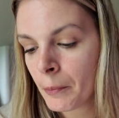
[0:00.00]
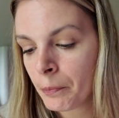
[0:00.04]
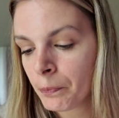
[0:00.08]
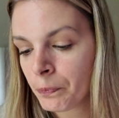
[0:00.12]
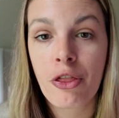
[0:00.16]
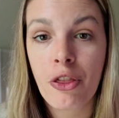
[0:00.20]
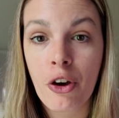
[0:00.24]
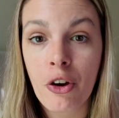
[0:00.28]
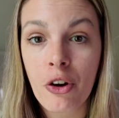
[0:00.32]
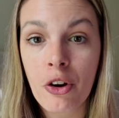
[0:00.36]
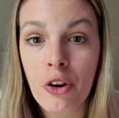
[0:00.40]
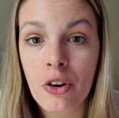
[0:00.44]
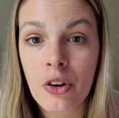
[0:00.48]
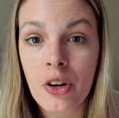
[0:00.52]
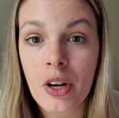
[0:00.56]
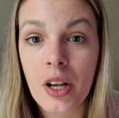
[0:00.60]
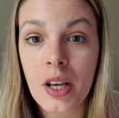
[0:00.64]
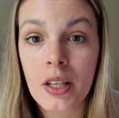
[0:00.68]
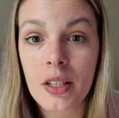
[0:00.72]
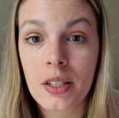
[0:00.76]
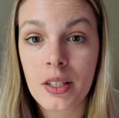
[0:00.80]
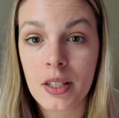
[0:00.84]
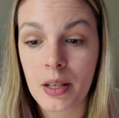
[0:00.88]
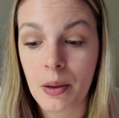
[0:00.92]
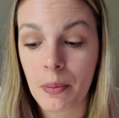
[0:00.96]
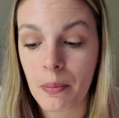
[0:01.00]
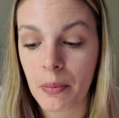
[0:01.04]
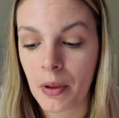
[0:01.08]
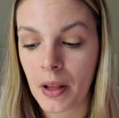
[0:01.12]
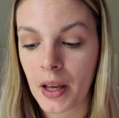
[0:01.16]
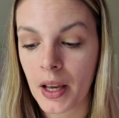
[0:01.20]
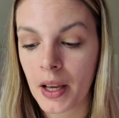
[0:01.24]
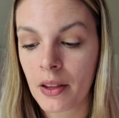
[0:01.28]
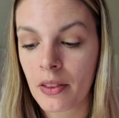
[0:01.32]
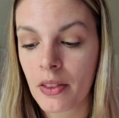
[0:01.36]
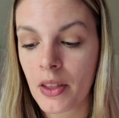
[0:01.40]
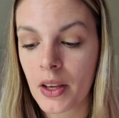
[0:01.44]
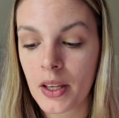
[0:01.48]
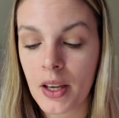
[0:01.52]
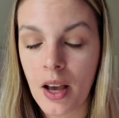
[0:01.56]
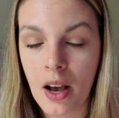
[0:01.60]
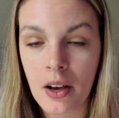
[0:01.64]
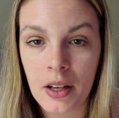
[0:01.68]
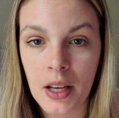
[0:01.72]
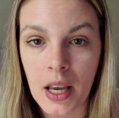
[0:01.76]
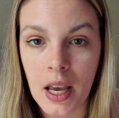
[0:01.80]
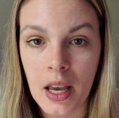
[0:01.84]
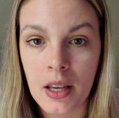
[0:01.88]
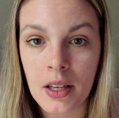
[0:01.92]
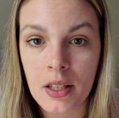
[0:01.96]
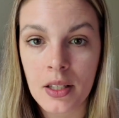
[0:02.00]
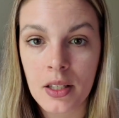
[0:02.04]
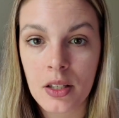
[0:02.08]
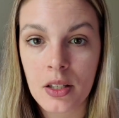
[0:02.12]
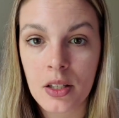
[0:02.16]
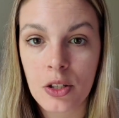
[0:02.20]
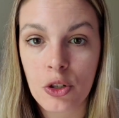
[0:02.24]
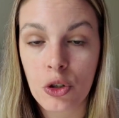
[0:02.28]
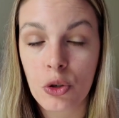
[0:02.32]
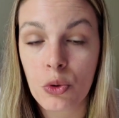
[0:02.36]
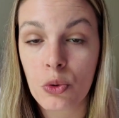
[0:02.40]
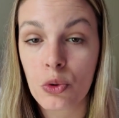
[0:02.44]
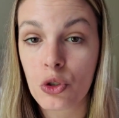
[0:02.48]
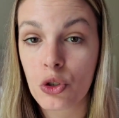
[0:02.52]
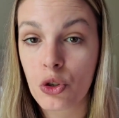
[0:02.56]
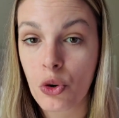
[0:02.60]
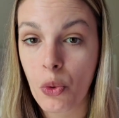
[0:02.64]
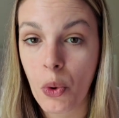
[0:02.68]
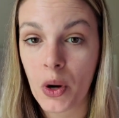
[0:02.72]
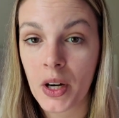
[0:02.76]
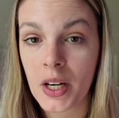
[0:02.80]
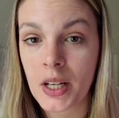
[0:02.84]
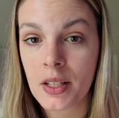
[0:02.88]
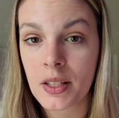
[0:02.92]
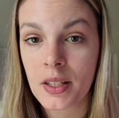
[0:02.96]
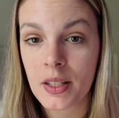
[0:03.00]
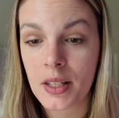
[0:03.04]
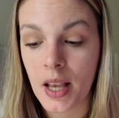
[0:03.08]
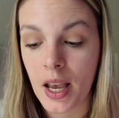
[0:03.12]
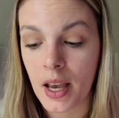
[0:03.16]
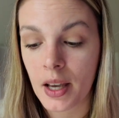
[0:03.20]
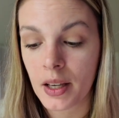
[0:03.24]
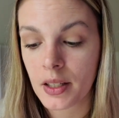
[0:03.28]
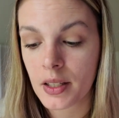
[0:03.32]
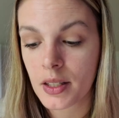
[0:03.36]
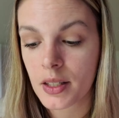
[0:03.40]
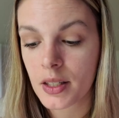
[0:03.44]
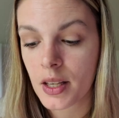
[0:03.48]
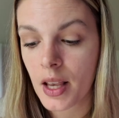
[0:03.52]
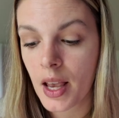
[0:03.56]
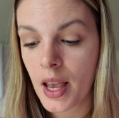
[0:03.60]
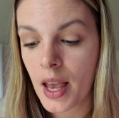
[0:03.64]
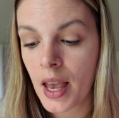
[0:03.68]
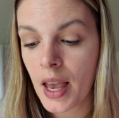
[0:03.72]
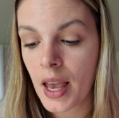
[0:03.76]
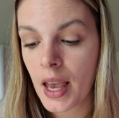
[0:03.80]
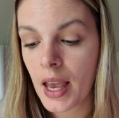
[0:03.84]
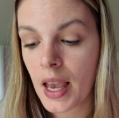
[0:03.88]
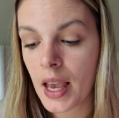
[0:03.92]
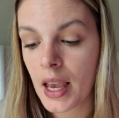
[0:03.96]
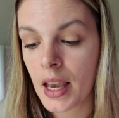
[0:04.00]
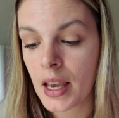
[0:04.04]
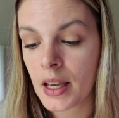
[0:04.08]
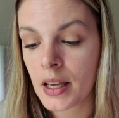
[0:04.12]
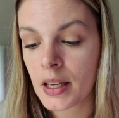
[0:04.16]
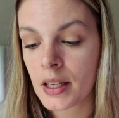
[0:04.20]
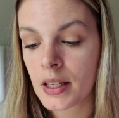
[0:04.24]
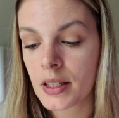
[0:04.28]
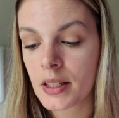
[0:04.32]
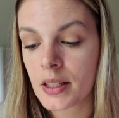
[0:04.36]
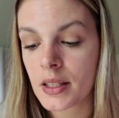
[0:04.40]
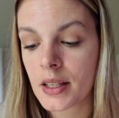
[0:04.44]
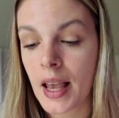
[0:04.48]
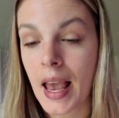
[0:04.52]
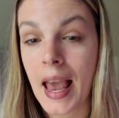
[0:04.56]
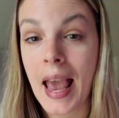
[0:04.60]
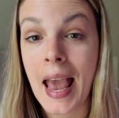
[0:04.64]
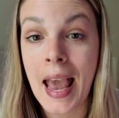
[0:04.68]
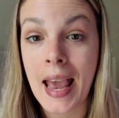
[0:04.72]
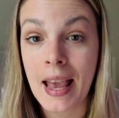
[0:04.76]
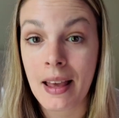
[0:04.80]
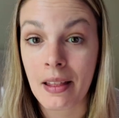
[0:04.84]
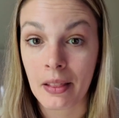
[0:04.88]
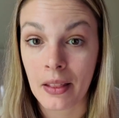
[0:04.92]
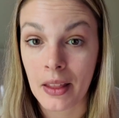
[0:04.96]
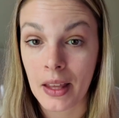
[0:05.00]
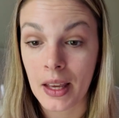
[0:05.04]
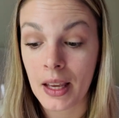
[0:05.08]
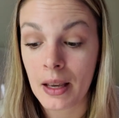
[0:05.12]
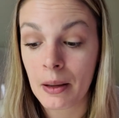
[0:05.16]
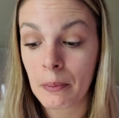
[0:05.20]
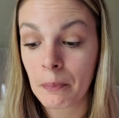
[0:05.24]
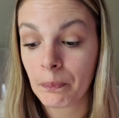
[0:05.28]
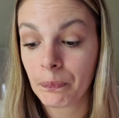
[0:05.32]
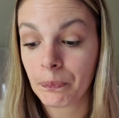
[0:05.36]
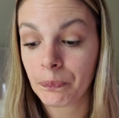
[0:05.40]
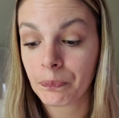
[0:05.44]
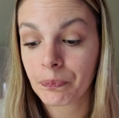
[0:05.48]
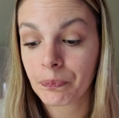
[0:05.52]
Third sibling, the youngest, who's 26, is Ailey.